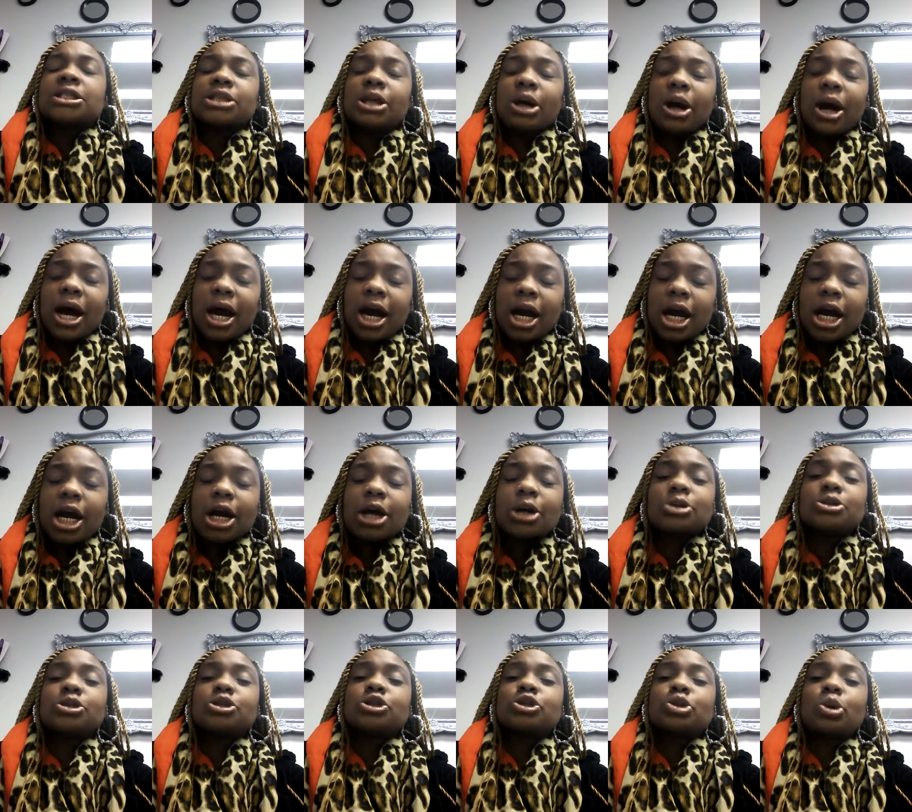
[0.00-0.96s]
So I
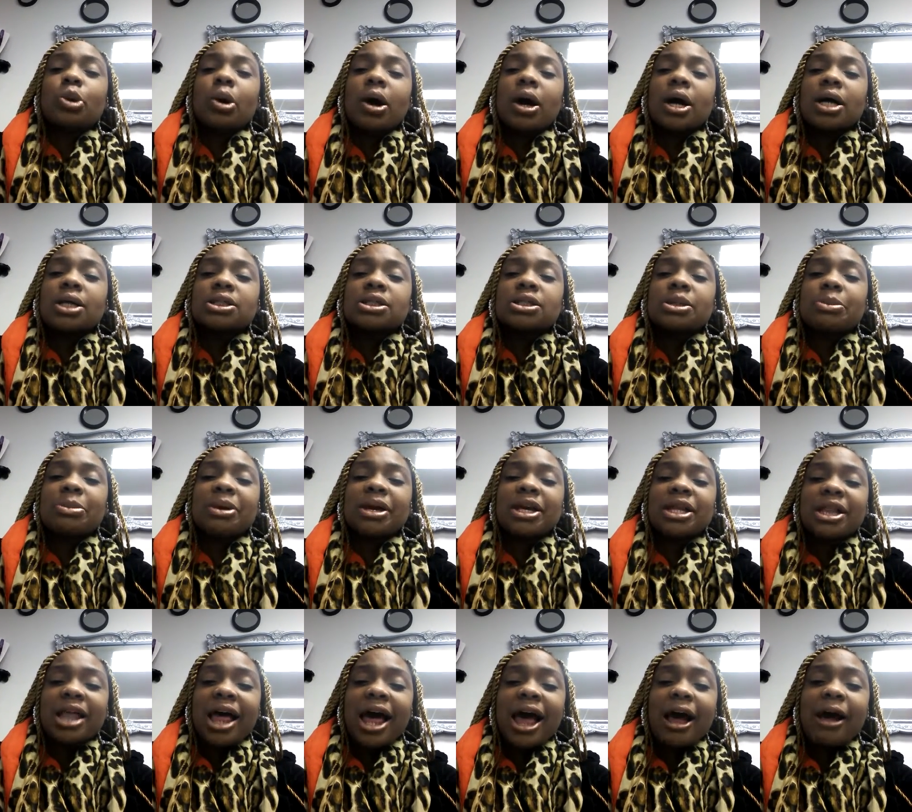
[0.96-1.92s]
encourage you all to
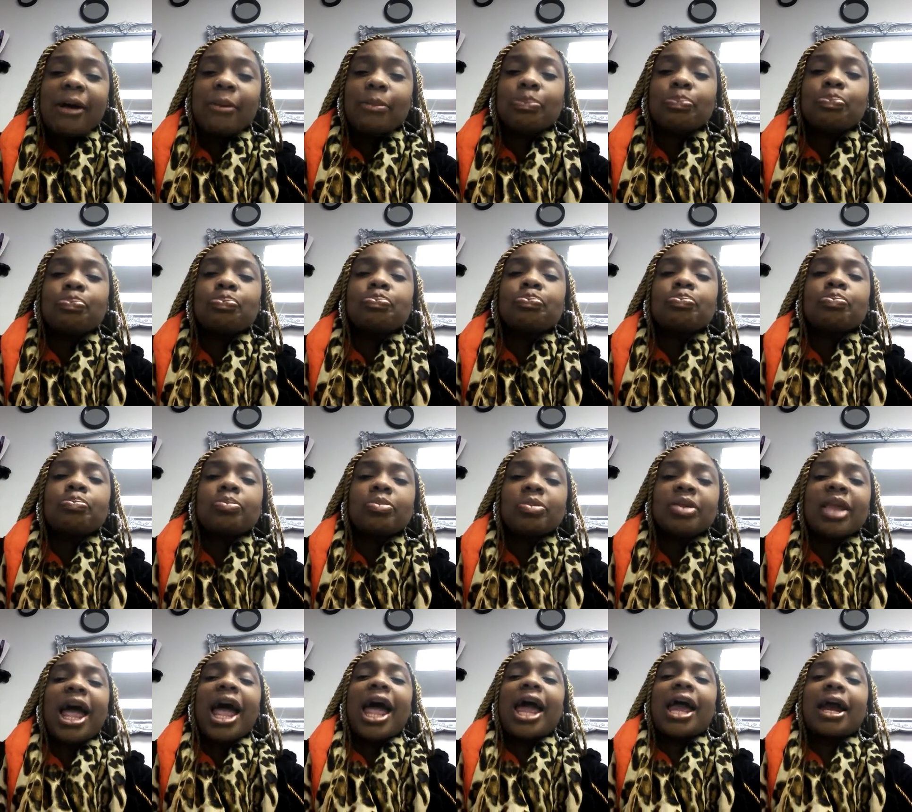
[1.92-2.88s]
be that
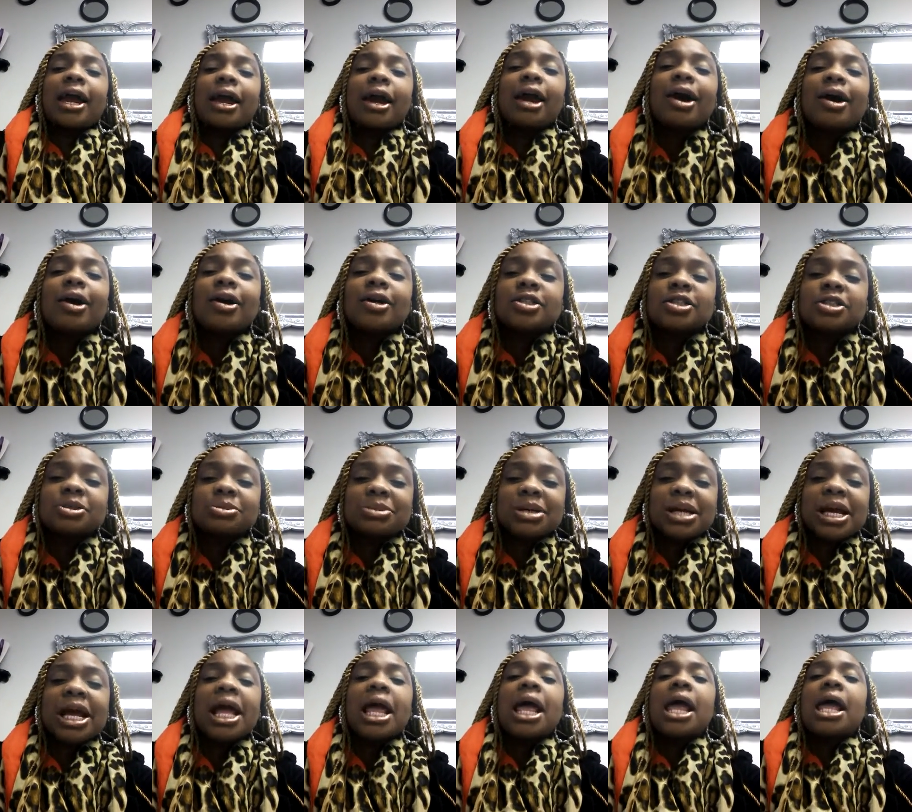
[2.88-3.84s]
that
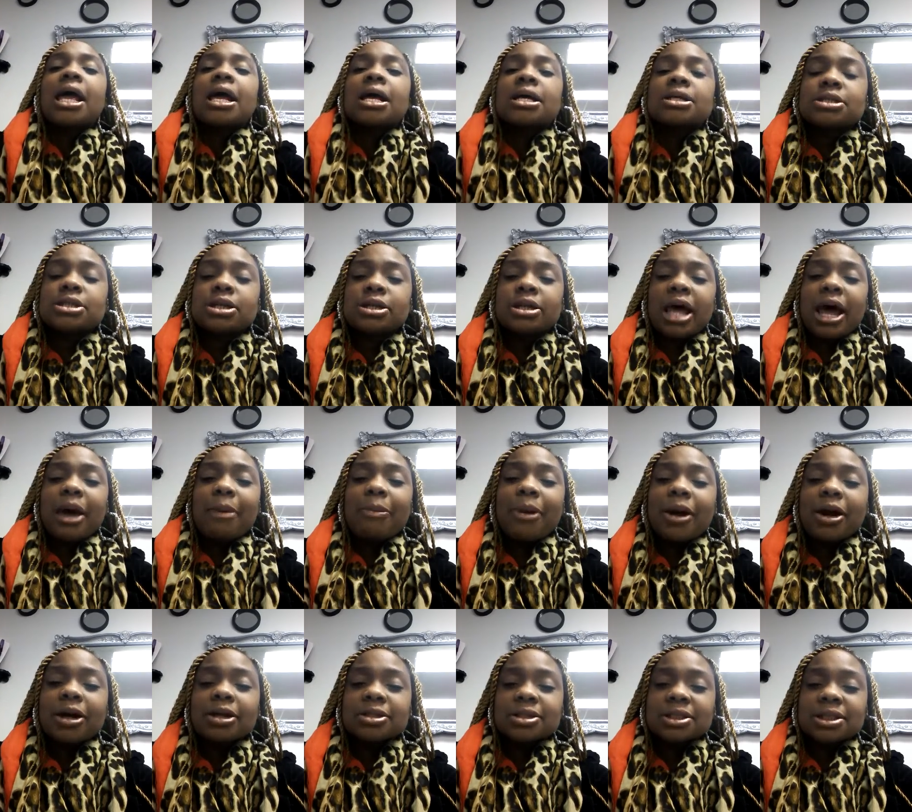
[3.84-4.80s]
encouragement to that
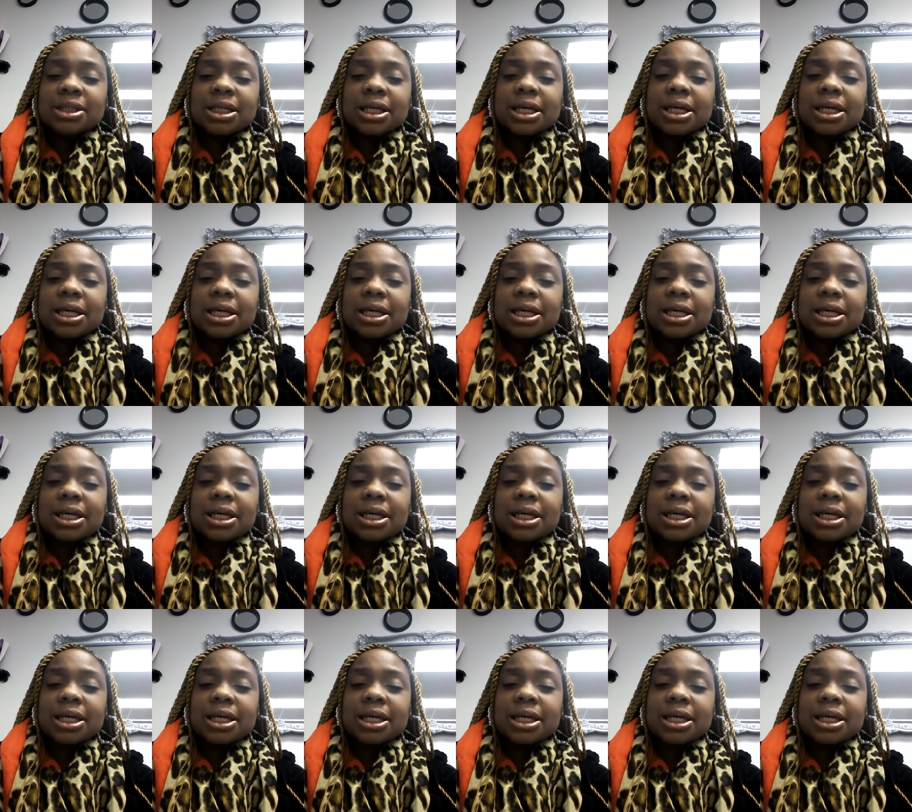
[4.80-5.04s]
person.